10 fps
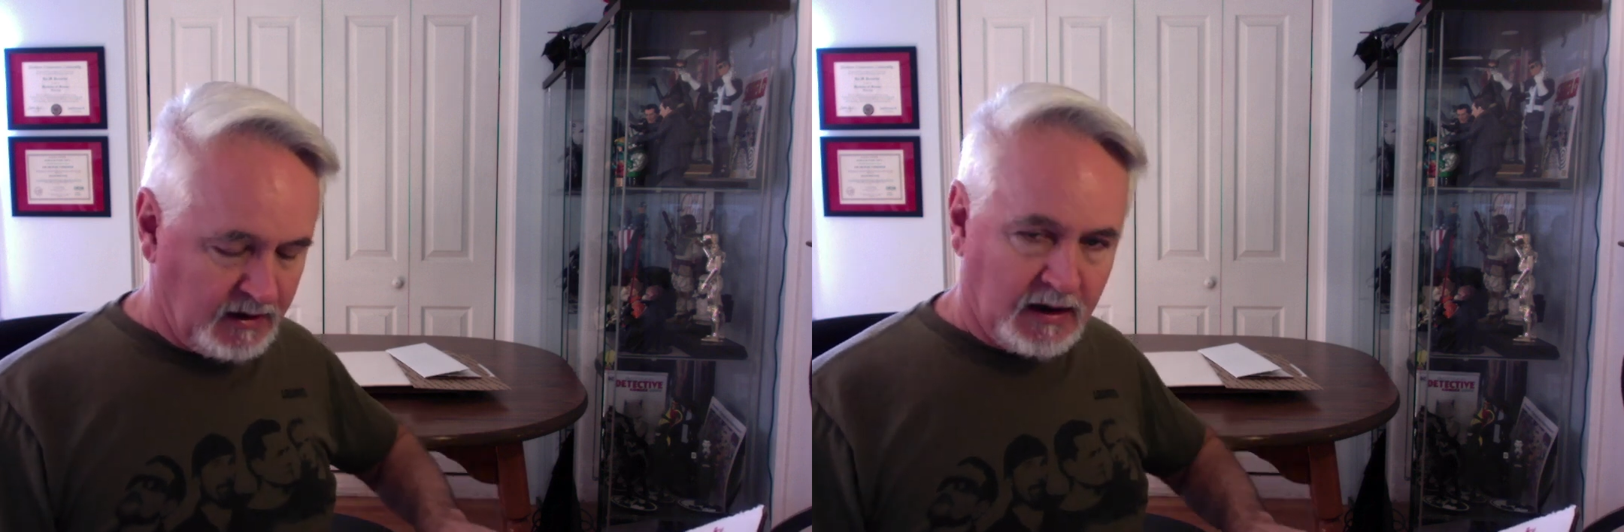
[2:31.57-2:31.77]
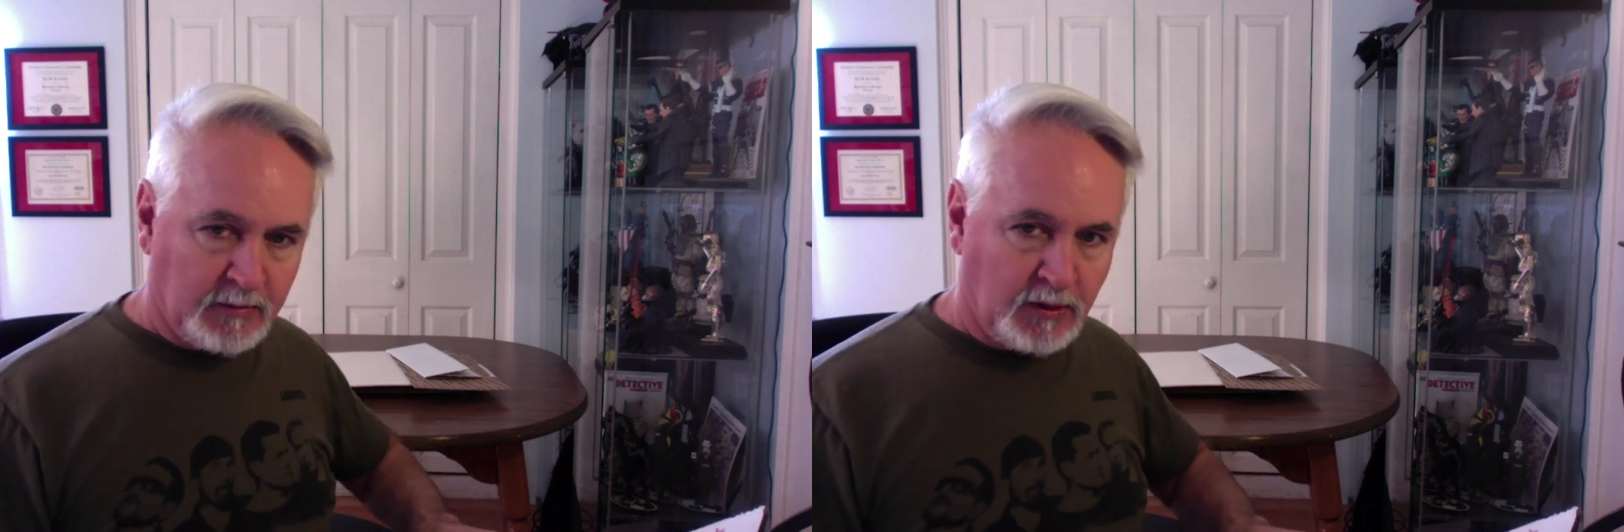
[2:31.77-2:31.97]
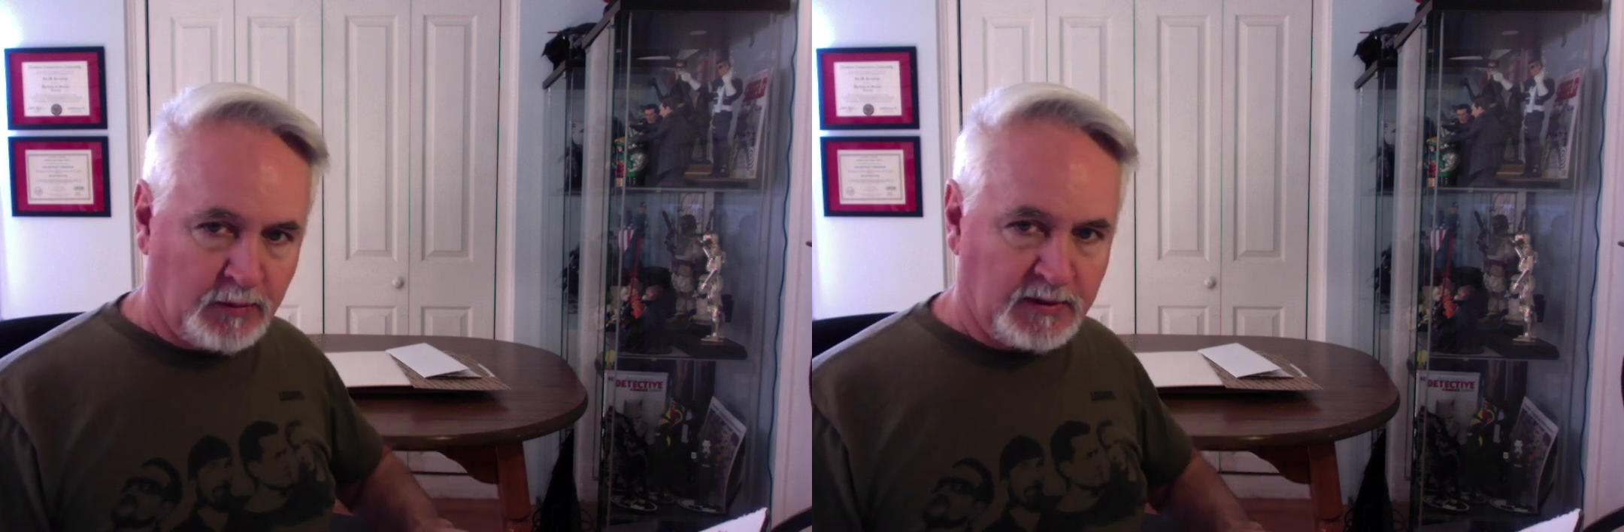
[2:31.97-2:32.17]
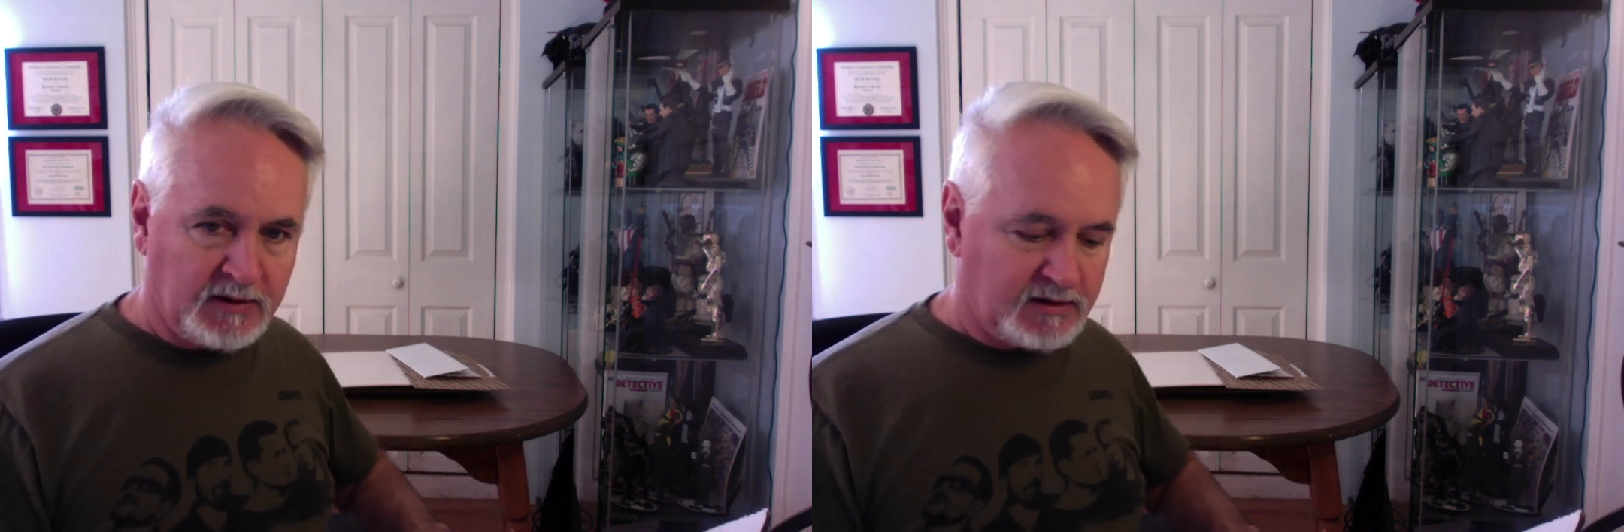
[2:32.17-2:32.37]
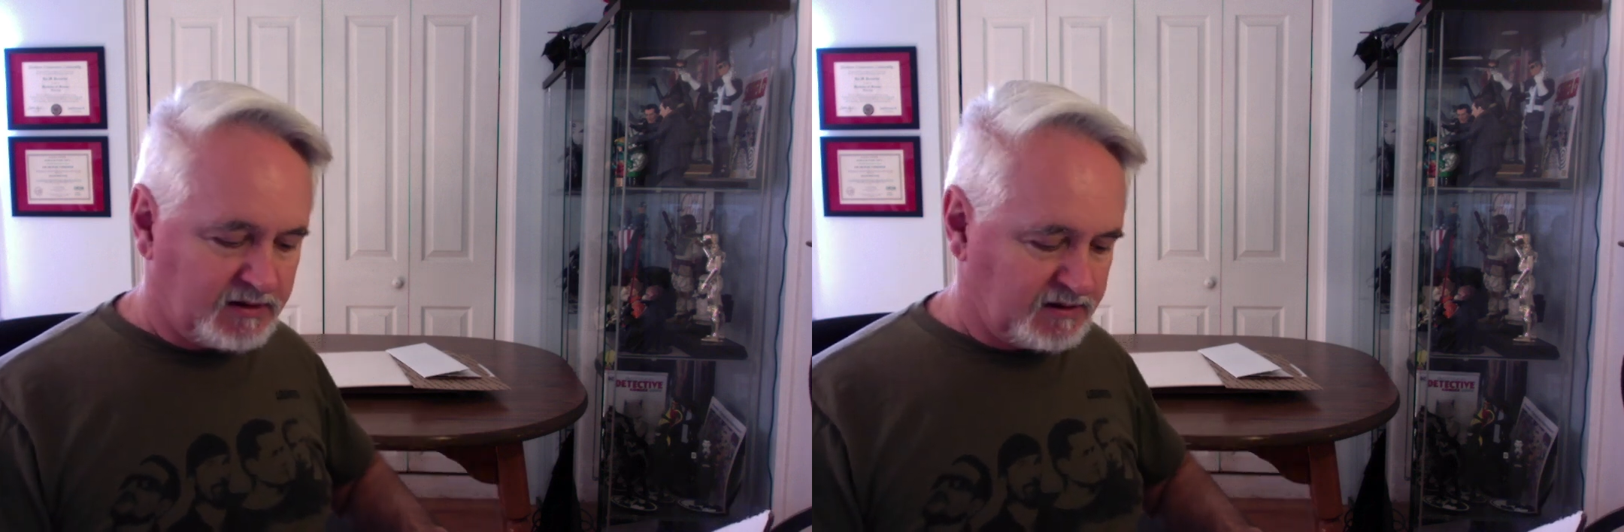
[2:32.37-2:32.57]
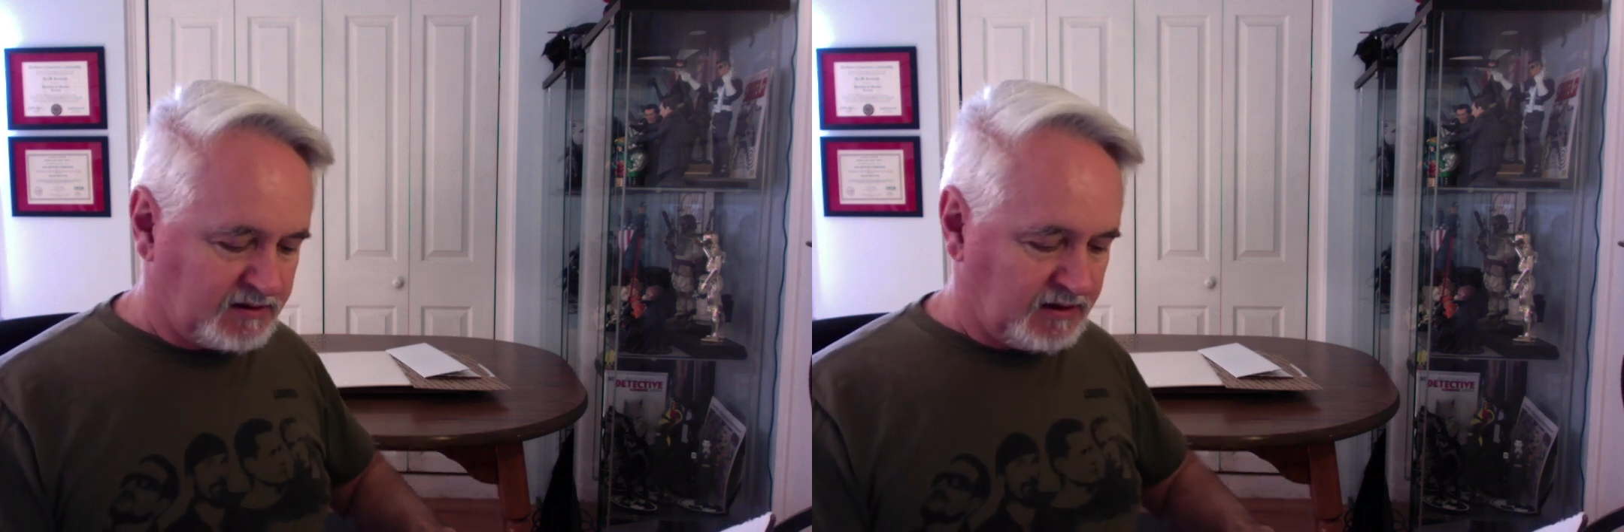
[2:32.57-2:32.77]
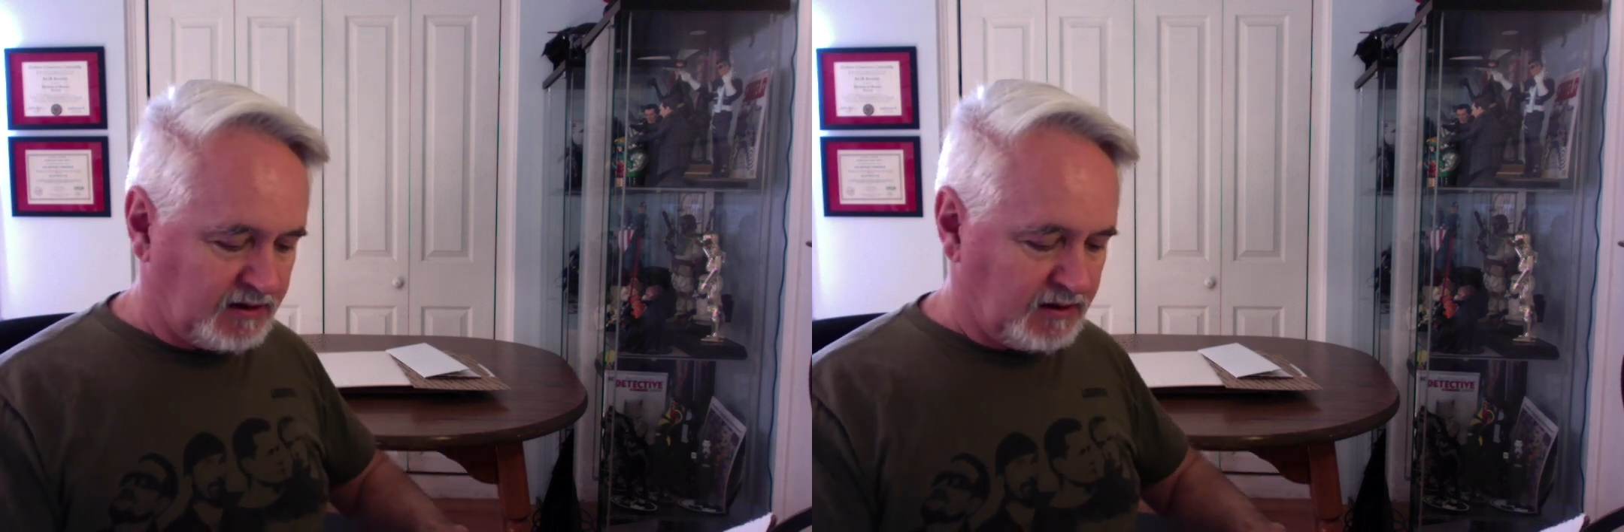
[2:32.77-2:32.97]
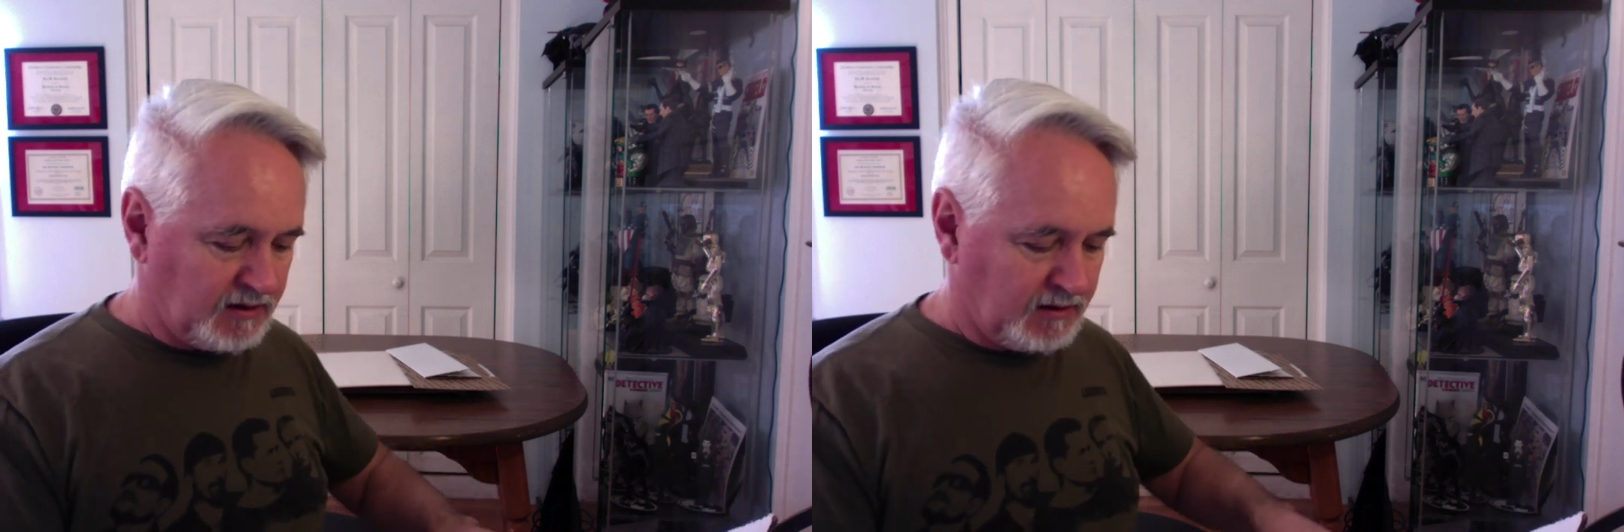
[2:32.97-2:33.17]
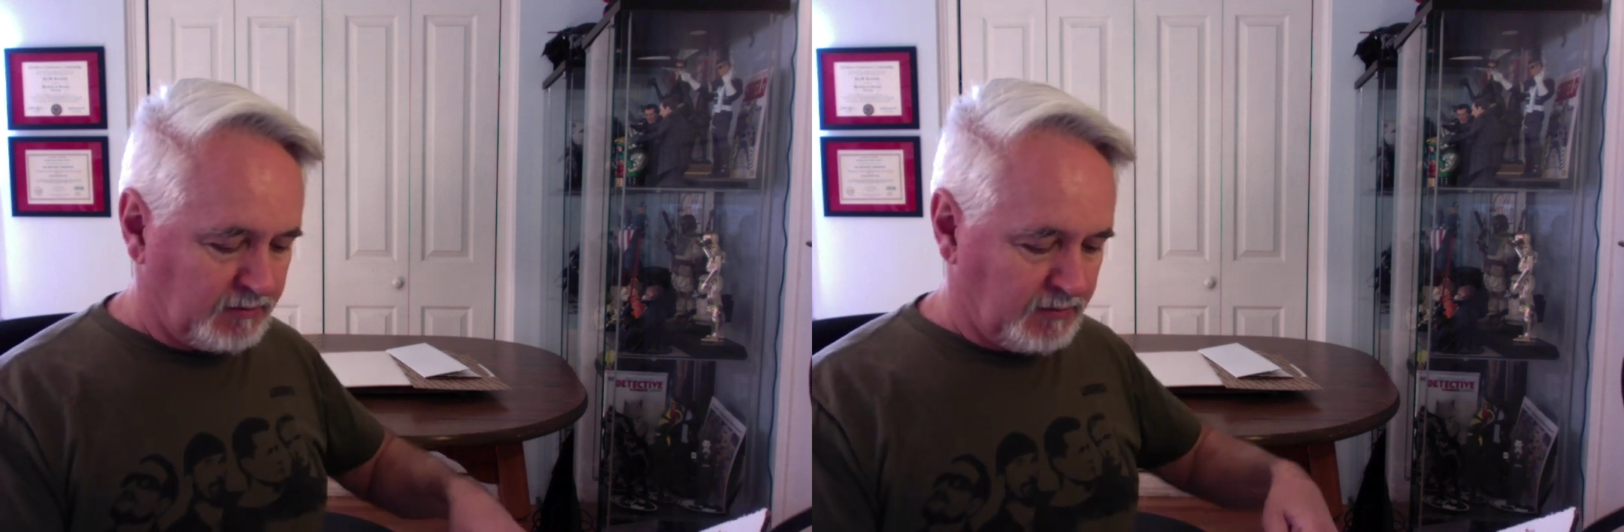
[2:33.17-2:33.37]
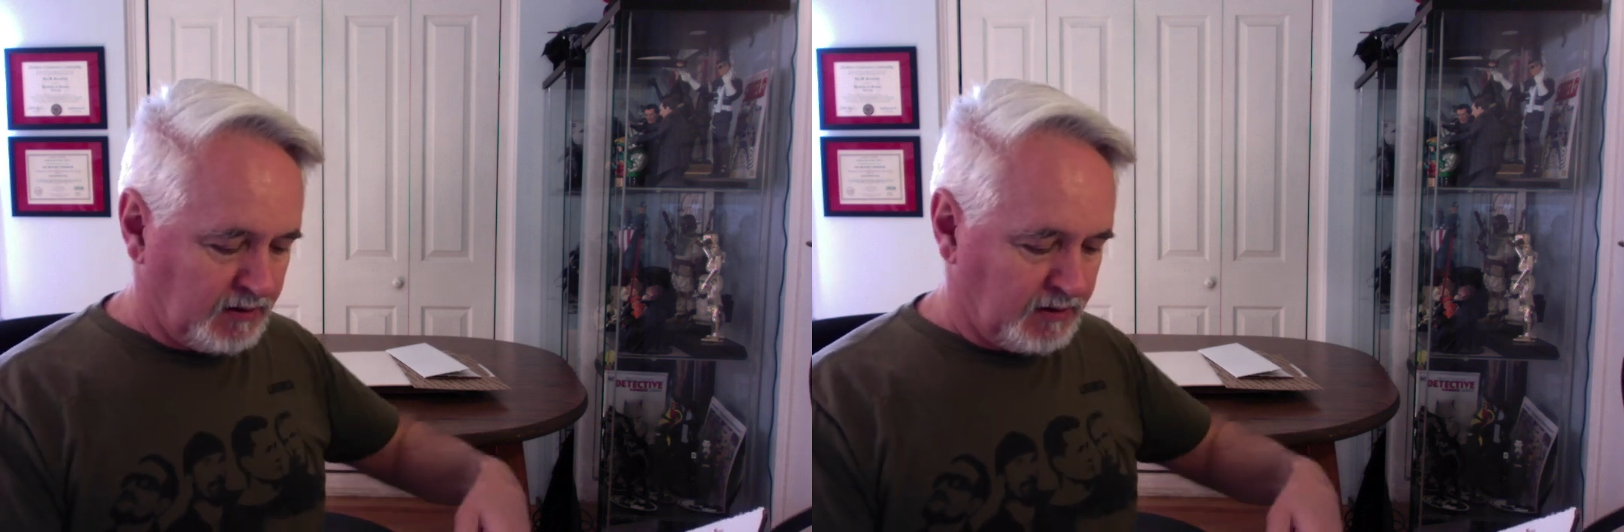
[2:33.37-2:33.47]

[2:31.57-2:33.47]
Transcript: I'm hoping to see a